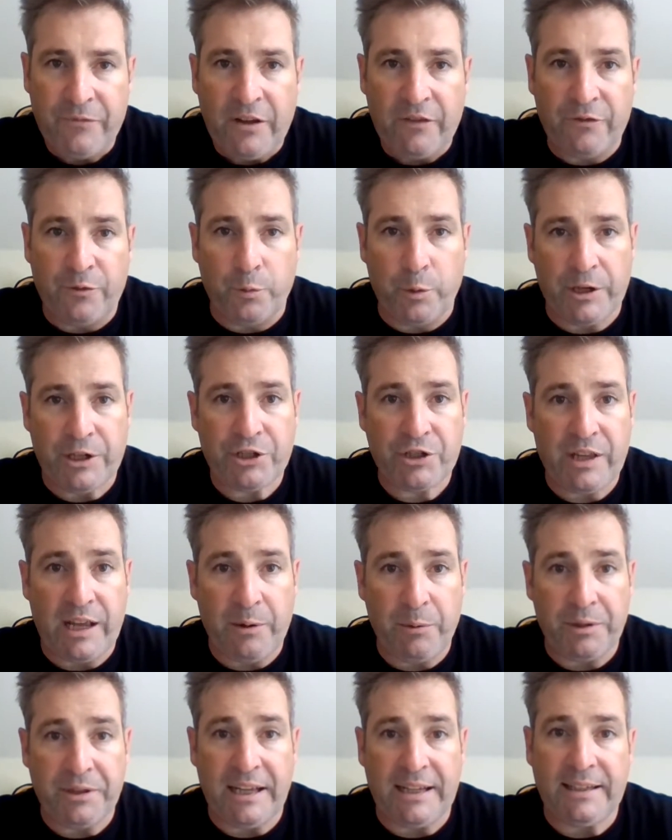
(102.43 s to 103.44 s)
for which they
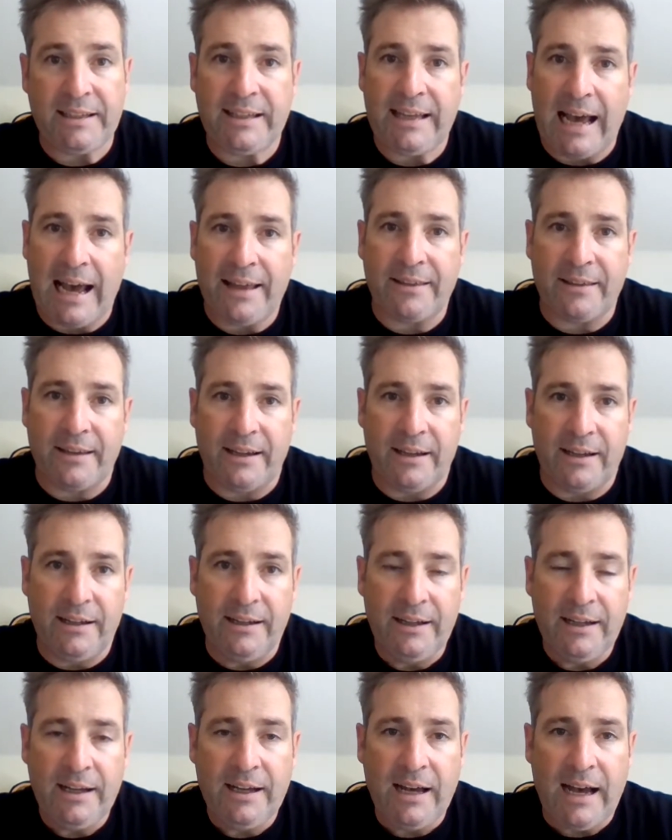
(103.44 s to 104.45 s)
would then gather